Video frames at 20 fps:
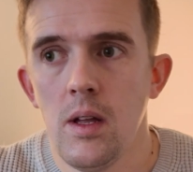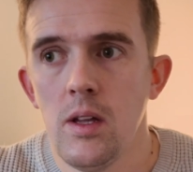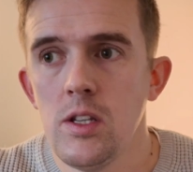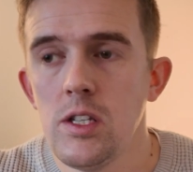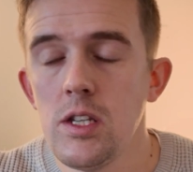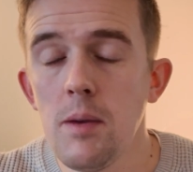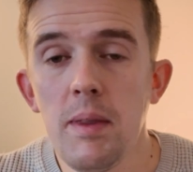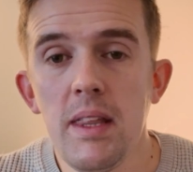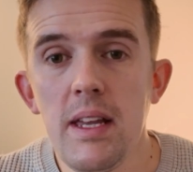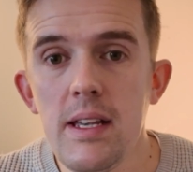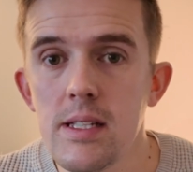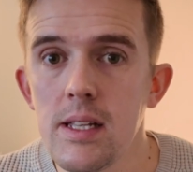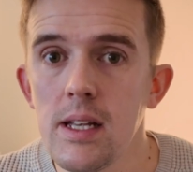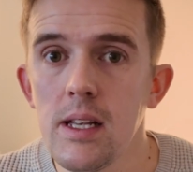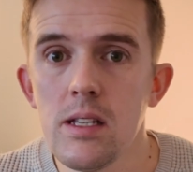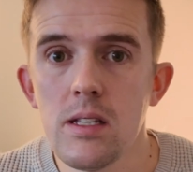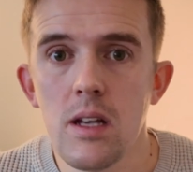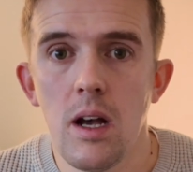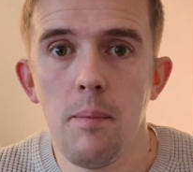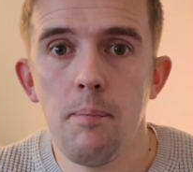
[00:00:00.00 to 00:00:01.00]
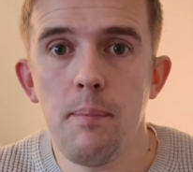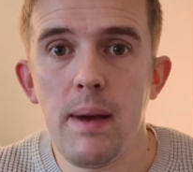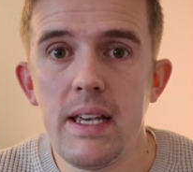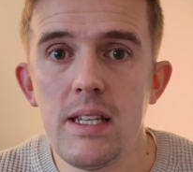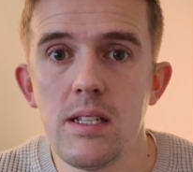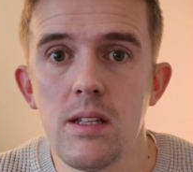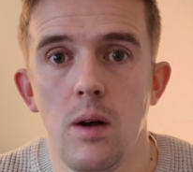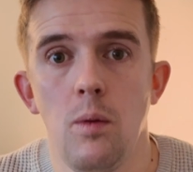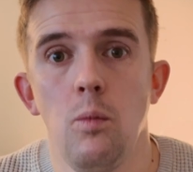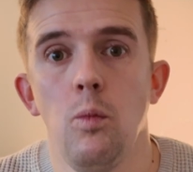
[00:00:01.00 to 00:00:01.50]
Some of these things are
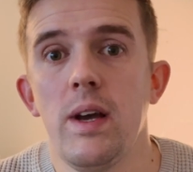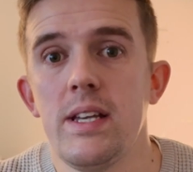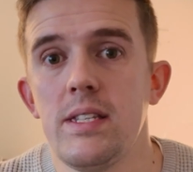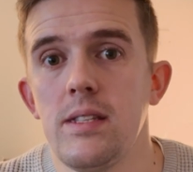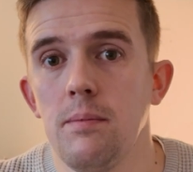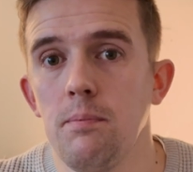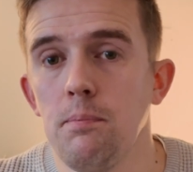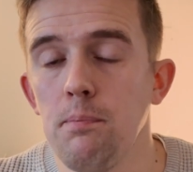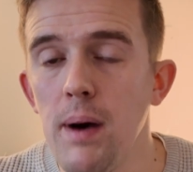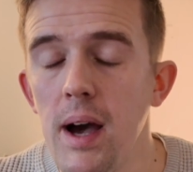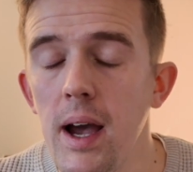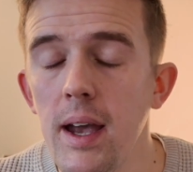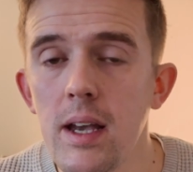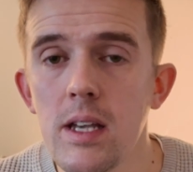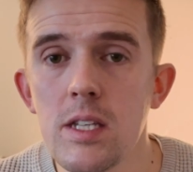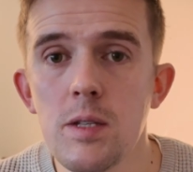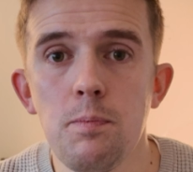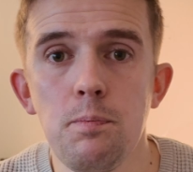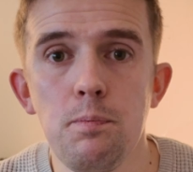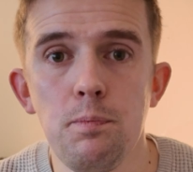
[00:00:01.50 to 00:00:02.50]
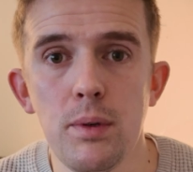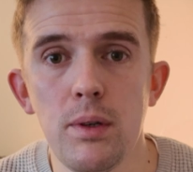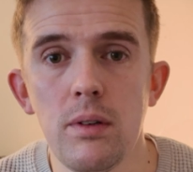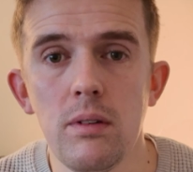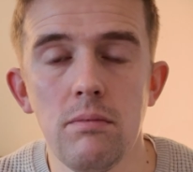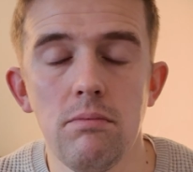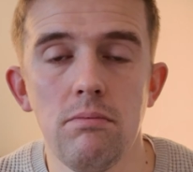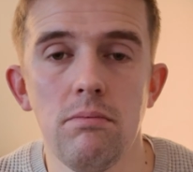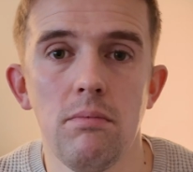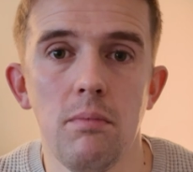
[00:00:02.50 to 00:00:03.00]
based on Western bias,
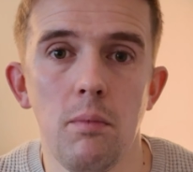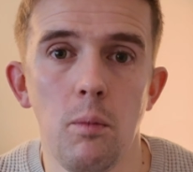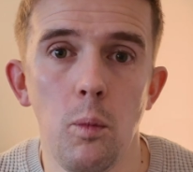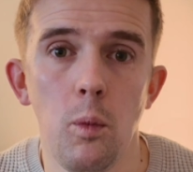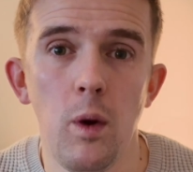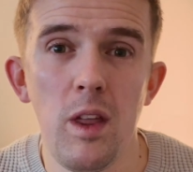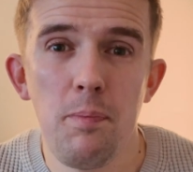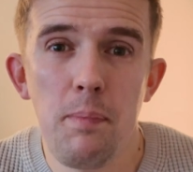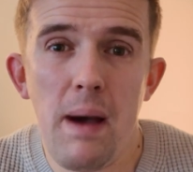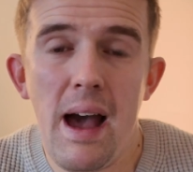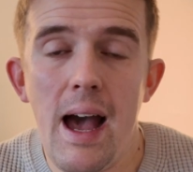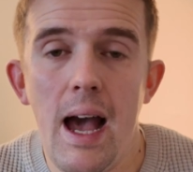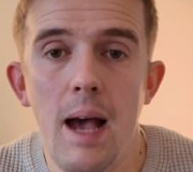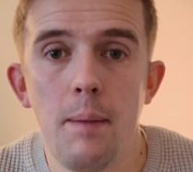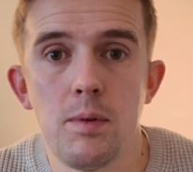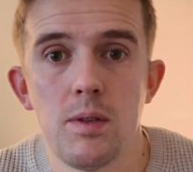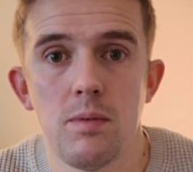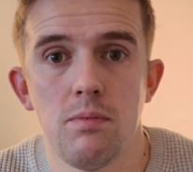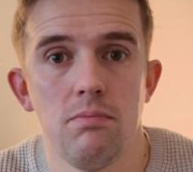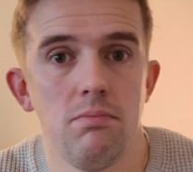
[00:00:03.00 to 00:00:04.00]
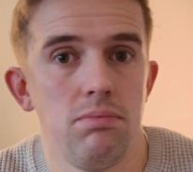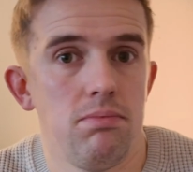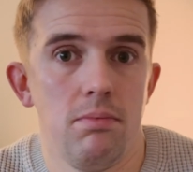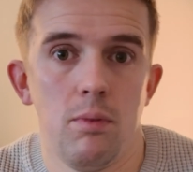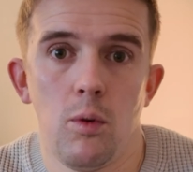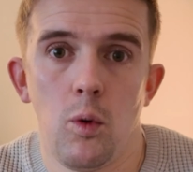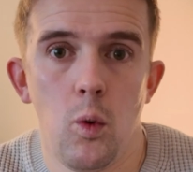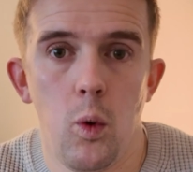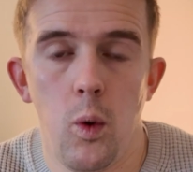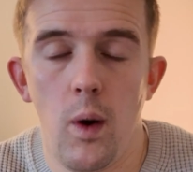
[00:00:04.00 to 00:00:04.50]
but with perhaps
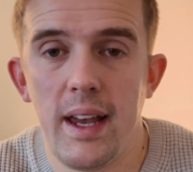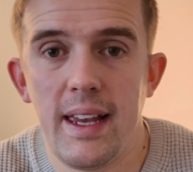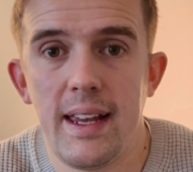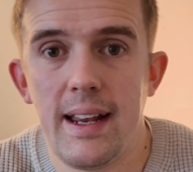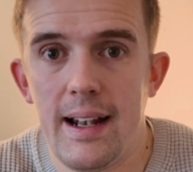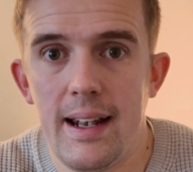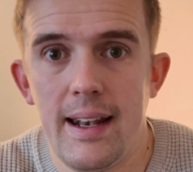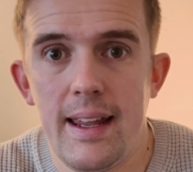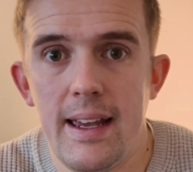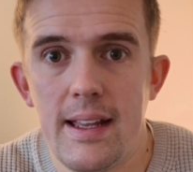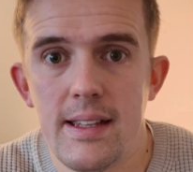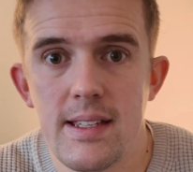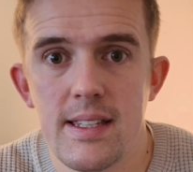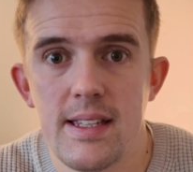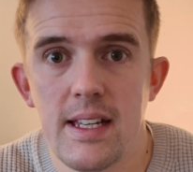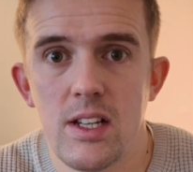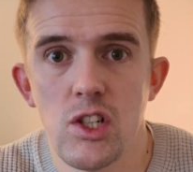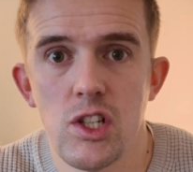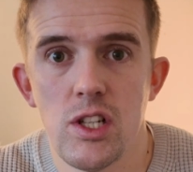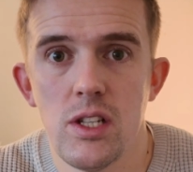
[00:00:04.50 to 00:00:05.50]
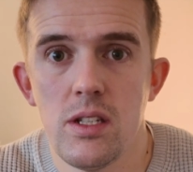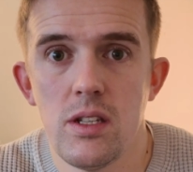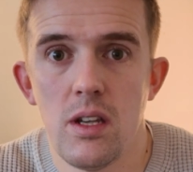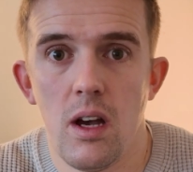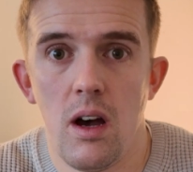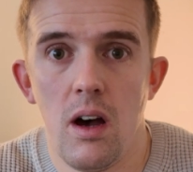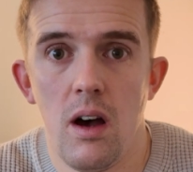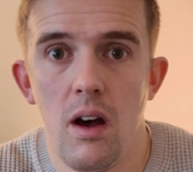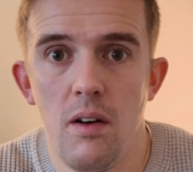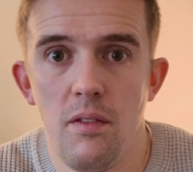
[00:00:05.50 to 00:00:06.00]
quite clear distinctions
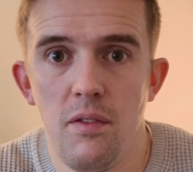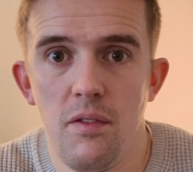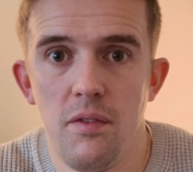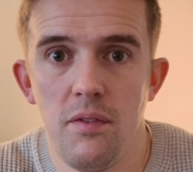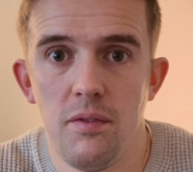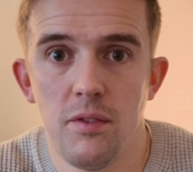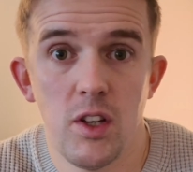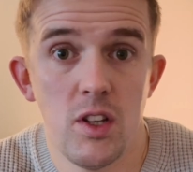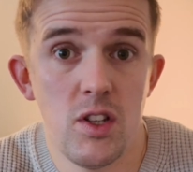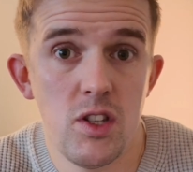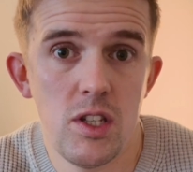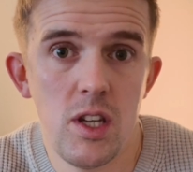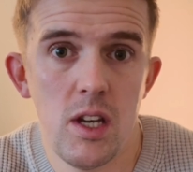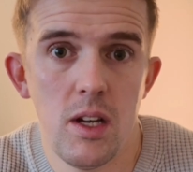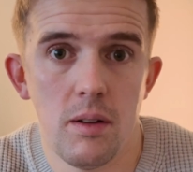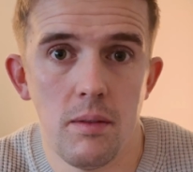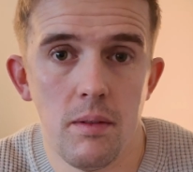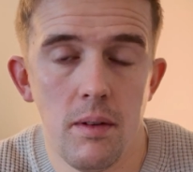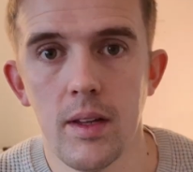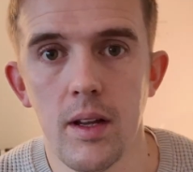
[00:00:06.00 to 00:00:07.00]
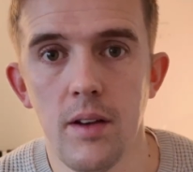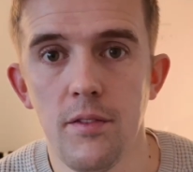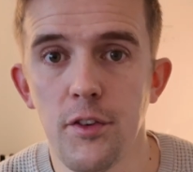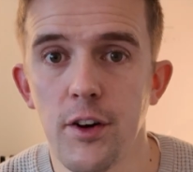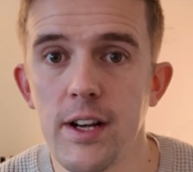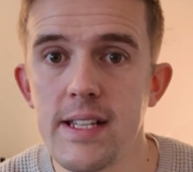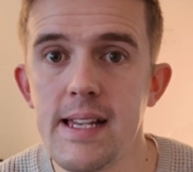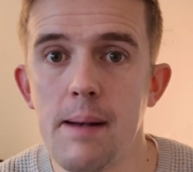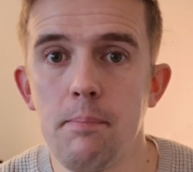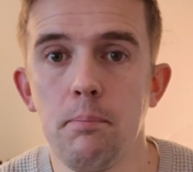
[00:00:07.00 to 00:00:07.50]
of concern.
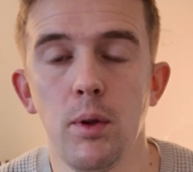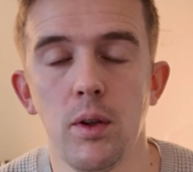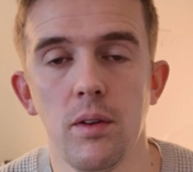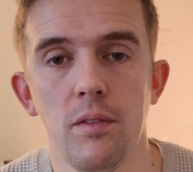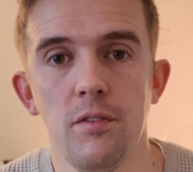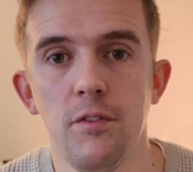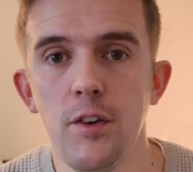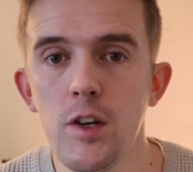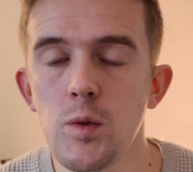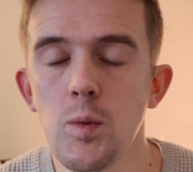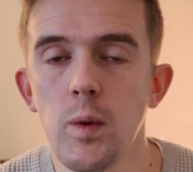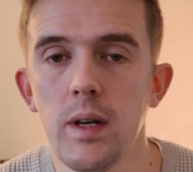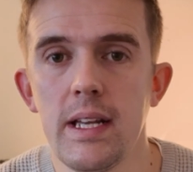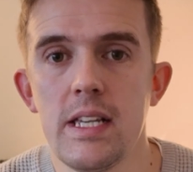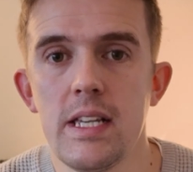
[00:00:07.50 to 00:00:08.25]
For example, first one